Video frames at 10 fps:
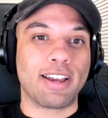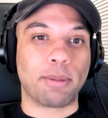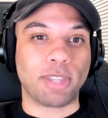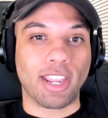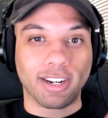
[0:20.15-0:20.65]
I'm
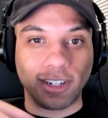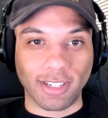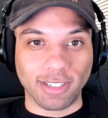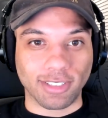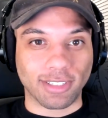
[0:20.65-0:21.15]
taking it
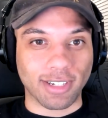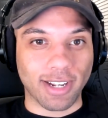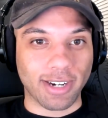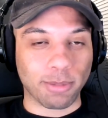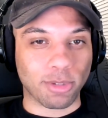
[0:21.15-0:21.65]
easy
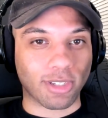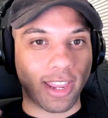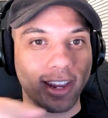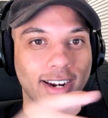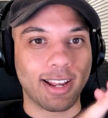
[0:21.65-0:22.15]
tonight. I'm just
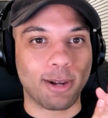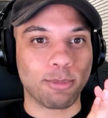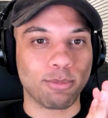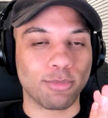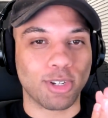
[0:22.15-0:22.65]
hanging out,
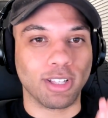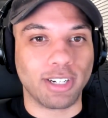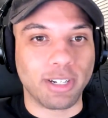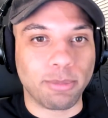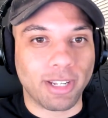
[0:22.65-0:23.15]

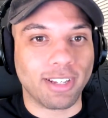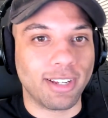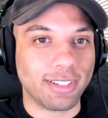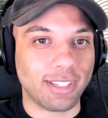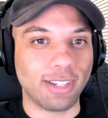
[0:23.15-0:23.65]
chilling in my
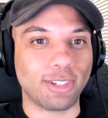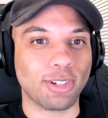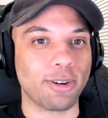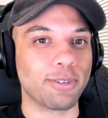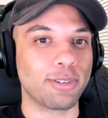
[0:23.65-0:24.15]
t
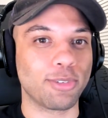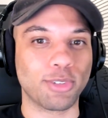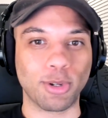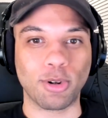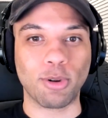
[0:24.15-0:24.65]
shirt,
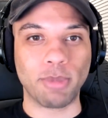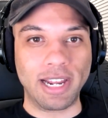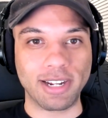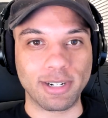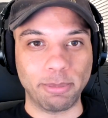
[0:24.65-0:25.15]
so don't
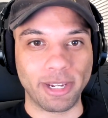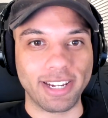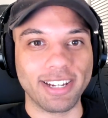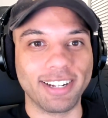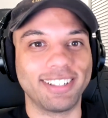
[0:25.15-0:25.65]
mind me.